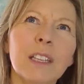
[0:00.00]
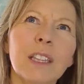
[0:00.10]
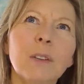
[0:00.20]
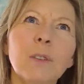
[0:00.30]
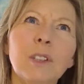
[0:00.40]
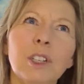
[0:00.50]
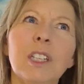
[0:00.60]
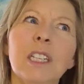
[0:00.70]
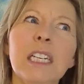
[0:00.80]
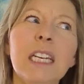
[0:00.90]
there was
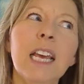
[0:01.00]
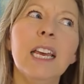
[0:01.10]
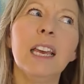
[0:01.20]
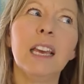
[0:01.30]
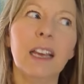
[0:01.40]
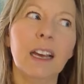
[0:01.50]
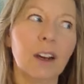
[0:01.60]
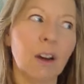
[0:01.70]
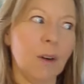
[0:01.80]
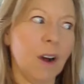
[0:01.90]
just this
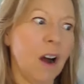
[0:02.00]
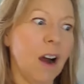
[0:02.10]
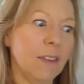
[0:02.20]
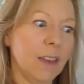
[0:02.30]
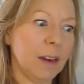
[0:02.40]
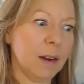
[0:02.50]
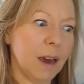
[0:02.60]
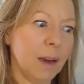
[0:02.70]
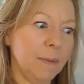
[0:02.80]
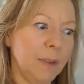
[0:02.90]
nigging going on that
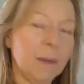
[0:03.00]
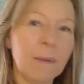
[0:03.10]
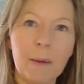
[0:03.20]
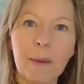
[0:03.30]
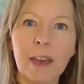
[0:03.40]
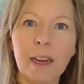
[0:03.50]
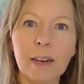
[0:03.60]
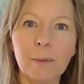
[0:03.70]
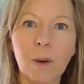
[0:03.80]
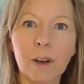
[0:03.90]
I think maybe I
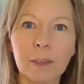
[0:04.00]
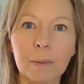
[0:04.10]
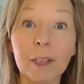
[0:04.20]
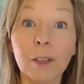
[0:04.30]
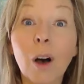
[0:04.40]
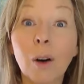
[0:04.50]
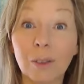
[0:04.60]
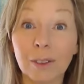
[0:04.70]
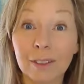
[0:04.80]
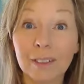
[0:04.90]
need want to be
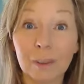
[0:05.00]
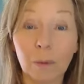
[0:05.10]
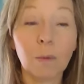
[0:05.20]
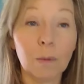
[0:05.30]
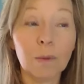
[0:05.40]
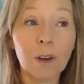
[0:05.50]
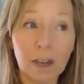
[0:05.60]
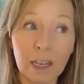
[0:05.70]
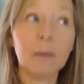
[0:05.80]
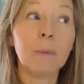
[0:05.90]
alone.
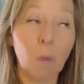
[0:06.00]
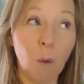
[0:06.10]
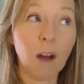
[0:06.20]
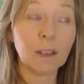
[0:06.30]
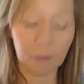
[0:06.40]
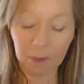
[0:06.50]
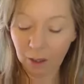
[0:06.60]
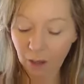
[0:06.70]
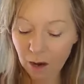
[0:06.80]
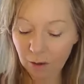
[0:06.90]
Not need, but want to be
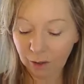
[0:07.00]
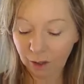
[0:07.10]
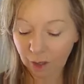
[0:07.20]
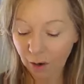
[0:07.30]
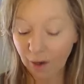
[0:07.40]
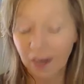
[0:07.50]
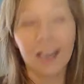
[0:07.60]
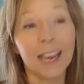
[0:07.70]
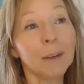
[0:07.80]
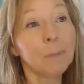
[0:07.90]
alone. So
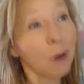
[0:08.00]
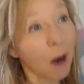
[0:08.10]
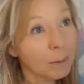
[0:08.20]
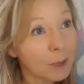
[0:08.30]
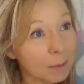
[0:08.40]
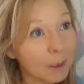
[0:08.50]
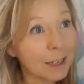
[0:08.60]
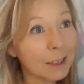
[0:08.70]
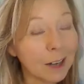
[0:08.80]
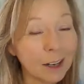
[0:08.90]
it prompted
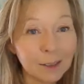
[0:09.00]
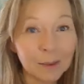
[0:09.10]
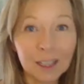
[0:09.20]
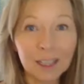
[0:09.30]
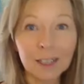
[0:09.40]
me to start doing a